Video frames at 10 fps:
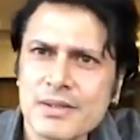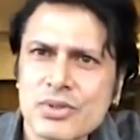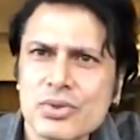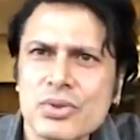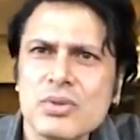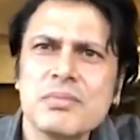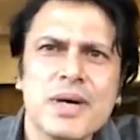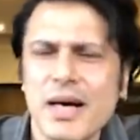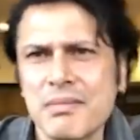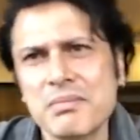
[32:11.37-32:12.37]
So
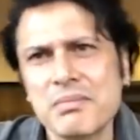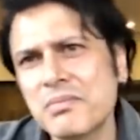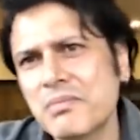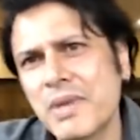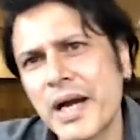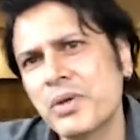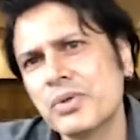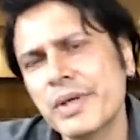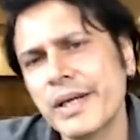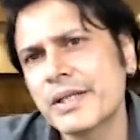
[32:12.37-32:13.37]
I don't know,
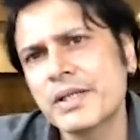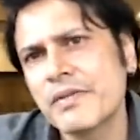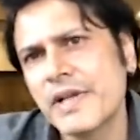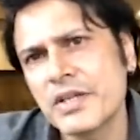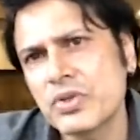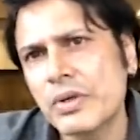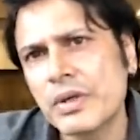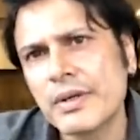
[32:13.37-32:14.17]
nothing of that sort.